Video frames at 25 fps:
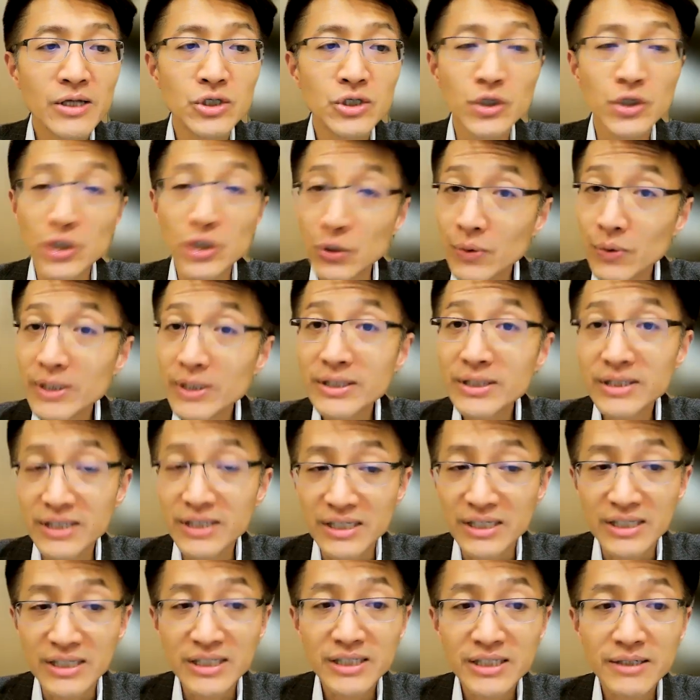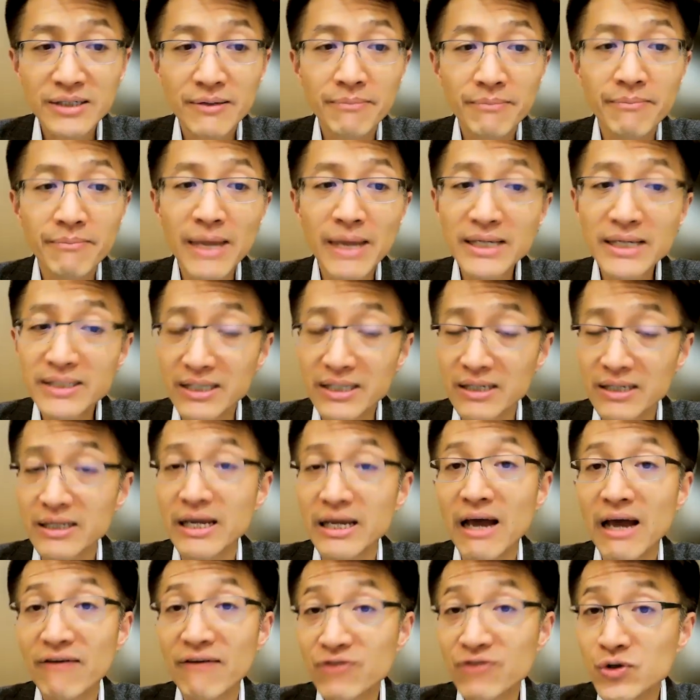Universities
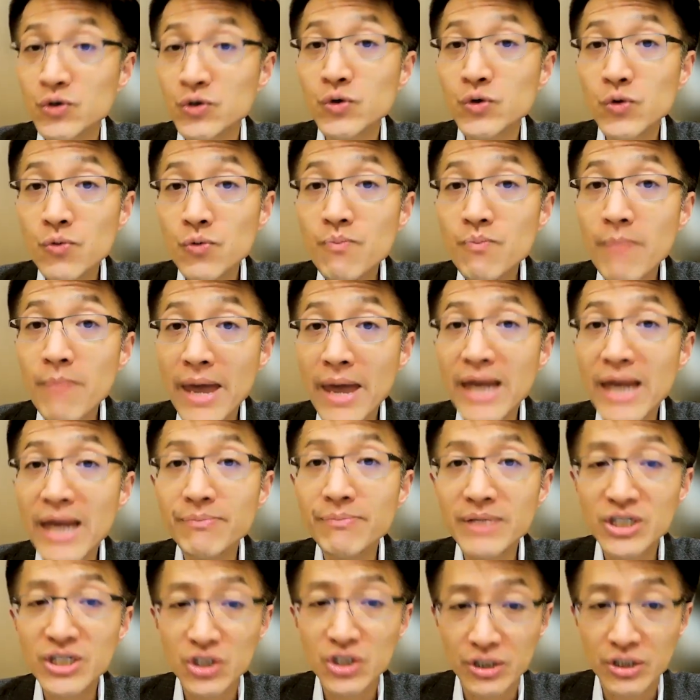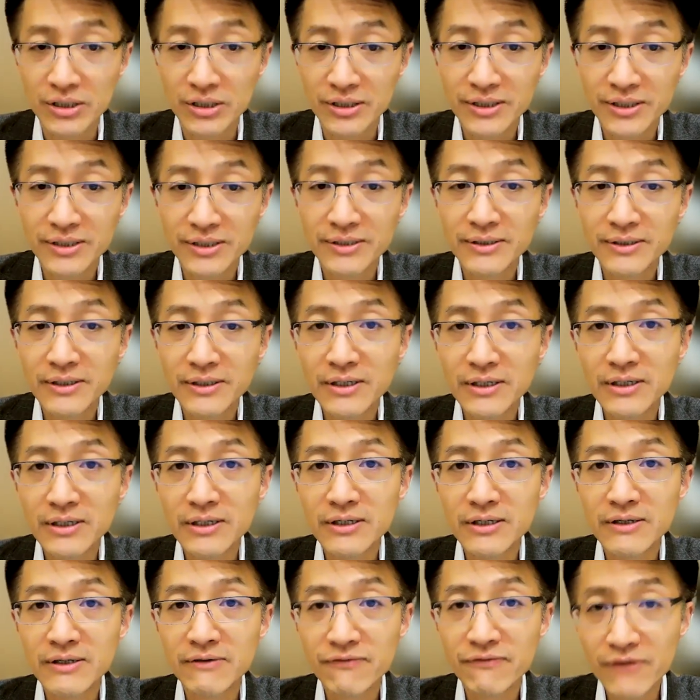basically have two main missions.
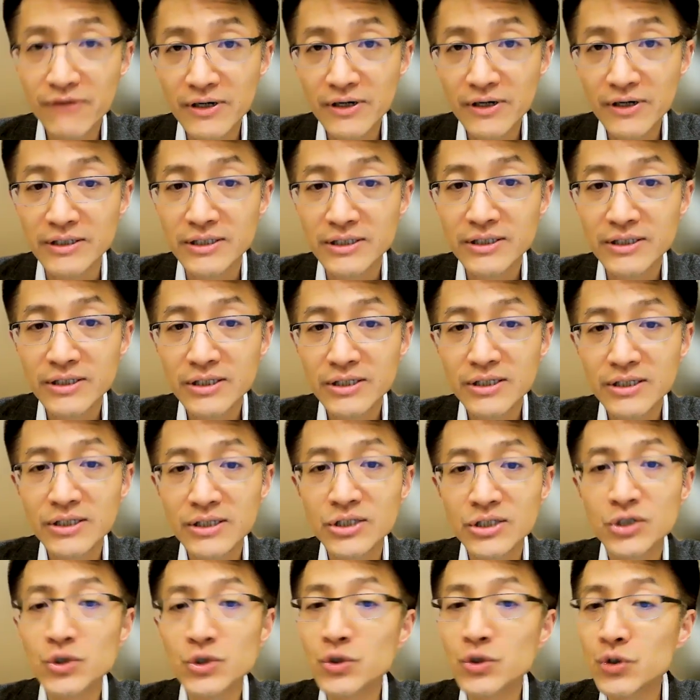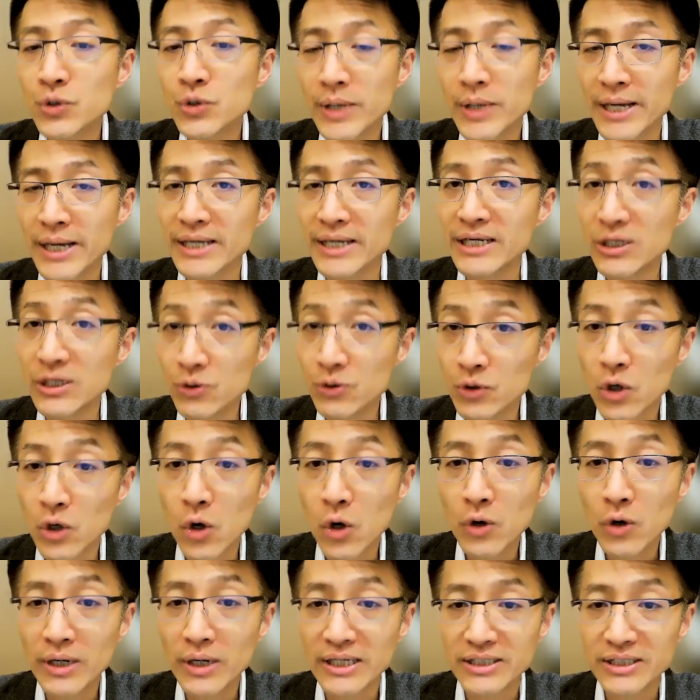First, to create new
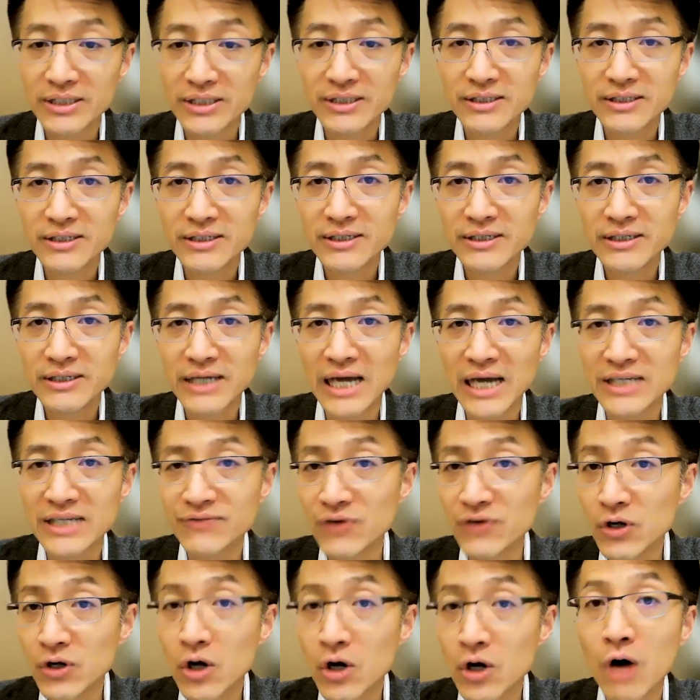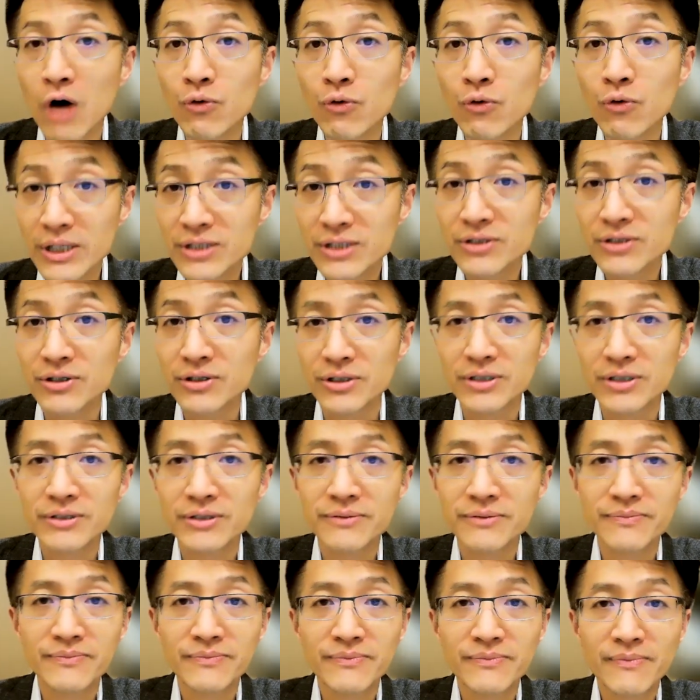knowledge, as we call research,
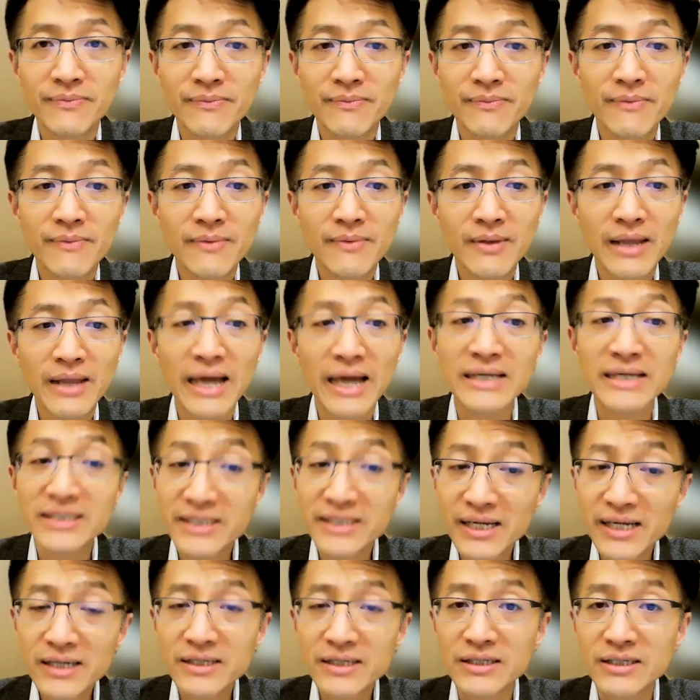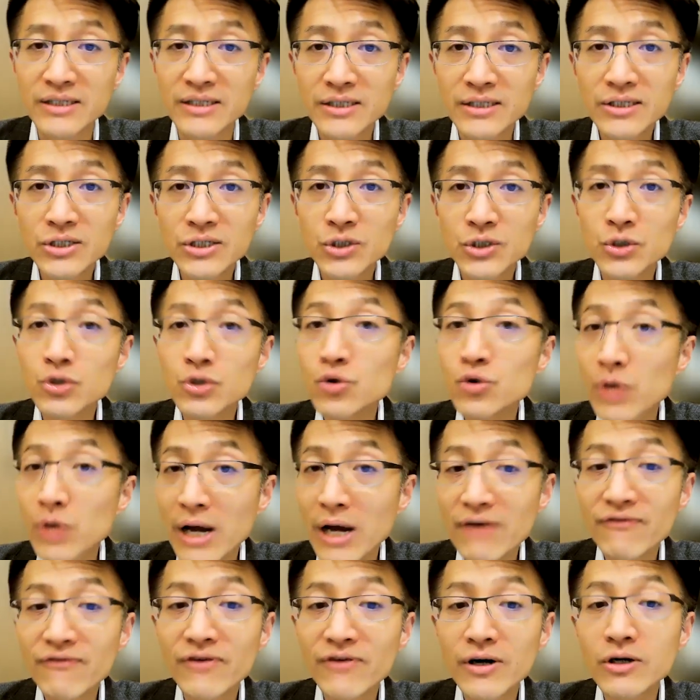and second, to
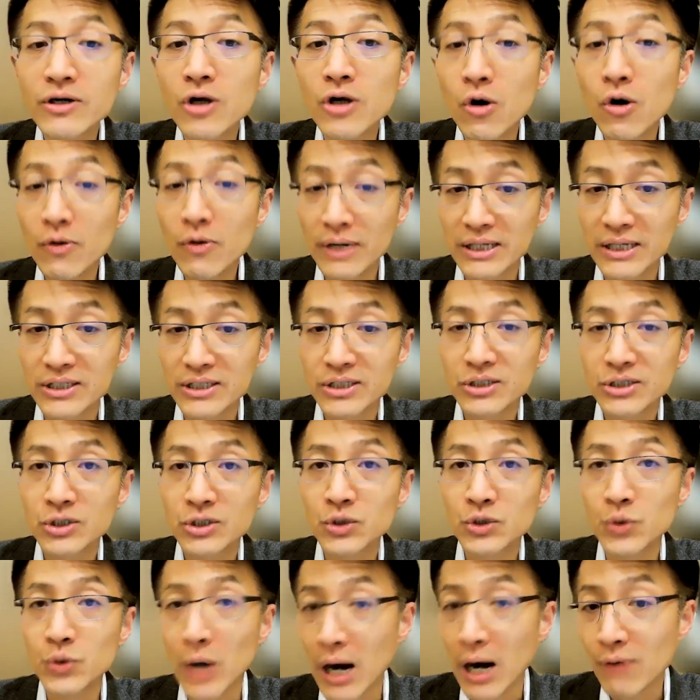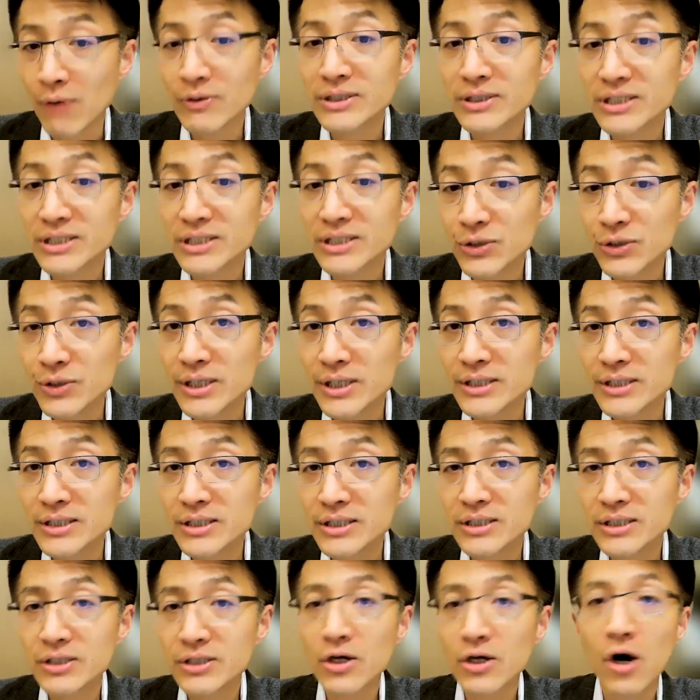transfer knowledge to our
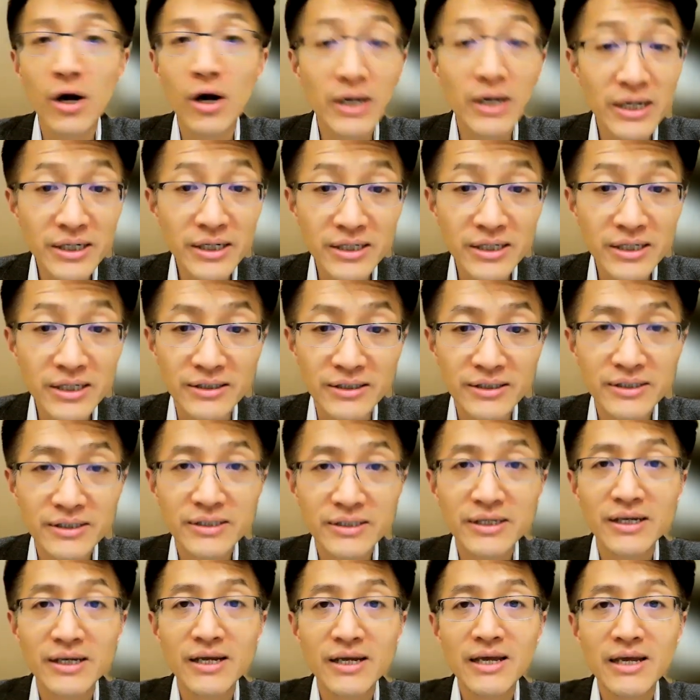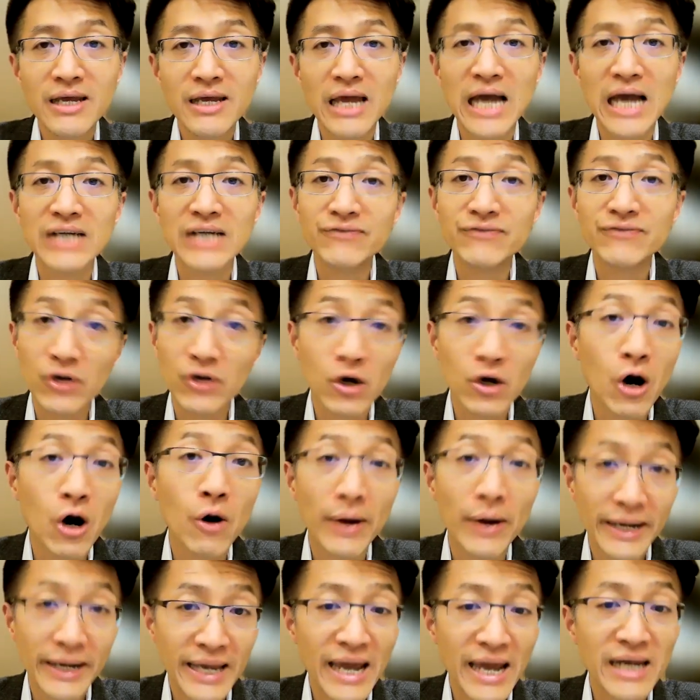students or learners, as we
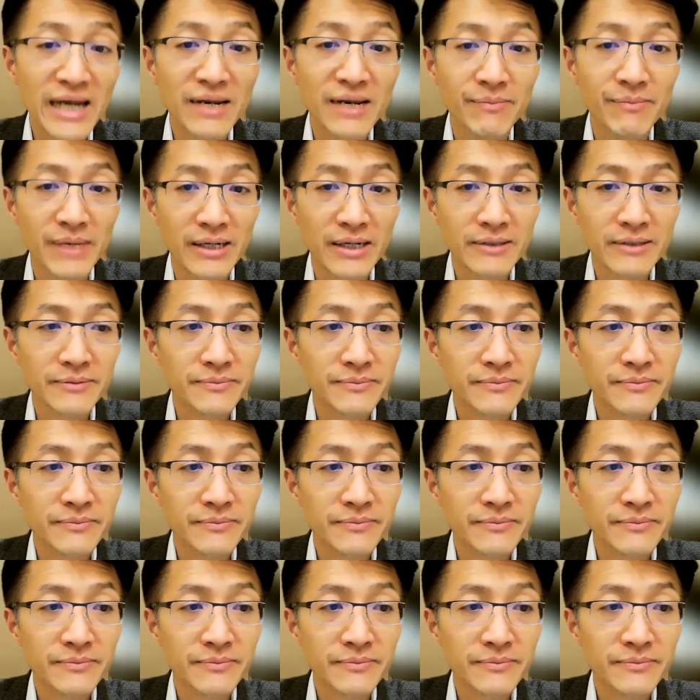call academic.